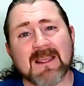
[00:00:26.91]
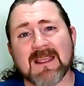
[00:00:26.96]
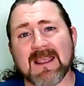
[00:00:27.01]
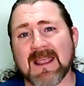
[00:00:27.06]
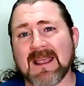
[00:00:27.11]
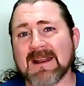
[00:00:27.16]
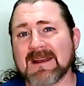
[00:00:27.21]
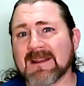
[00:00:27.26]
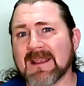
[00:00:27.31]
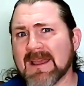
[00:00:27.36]

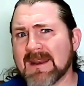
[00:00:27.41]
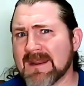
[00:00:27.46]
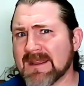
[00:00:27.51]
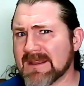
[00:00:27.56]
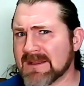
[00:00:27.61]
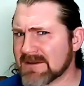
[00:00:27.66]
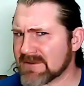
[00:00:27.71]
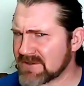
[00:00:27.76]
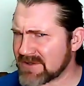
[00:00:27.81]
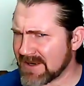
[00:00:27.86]
and
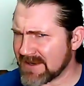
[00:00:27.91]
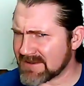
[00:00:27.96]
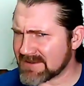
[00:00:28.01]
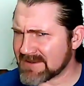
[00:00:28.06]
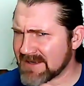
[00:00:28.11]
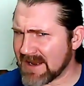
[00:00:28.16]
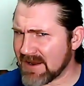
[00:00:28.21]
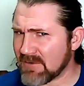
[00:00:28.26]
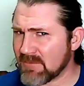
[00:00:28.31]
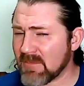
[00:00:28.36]
getting chased
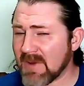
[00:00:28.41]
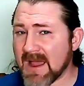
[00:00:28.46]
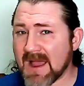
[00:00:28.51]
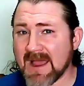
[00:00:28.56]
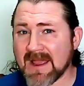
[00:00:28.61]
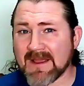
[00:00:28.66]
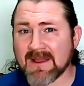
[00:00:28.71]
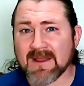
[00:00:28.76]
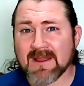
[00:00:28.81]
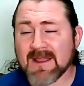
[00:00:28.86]
down
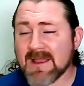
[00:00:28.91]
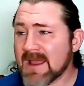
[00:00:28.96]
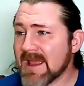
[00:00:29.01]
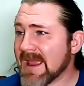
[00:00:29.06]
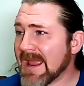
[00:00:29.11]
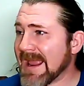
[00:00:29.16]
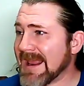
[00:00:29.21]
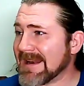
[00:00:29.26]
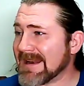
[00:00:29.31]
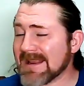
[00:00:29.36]
by
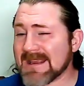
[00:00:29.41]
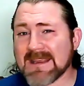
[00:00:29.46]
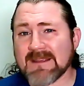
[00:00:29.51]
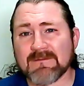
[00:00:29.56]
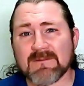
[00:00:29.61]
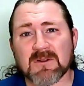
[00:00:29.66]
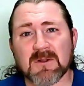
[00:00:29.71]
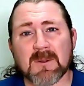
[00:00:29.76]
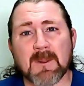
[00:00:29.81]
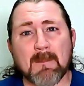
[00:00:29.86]
an
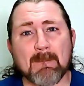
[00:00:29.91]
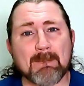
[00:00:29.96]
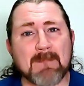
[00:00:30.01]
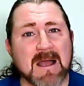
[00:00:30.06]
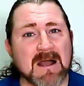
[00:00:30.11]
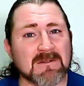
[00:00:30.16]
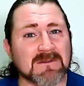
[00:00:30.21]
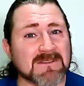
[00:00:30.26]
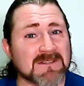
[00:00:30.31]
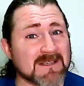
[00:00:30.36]
evil,
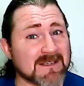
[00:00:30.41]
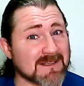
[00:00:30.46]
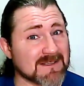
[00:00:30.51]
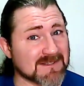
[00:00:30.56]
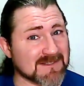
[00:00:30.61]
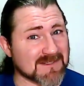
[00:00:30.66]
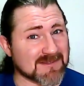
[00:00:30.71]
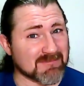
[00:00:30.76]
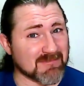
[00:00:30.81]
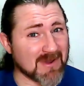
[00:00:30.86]
bouncing
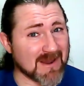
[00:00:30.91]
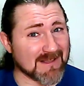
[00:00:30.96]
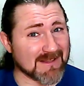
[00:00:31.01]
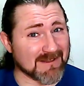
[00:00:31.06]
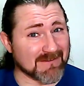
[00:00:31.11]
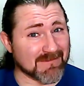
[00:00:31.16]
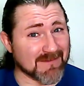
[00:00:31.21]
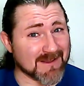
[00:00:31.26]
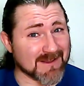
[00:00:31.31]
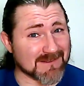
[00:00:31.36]

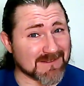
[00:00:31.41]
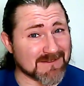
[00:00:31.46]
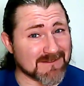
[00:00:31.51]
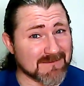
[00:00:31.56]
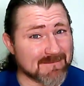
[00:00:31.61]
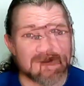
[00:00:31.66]
smiley face.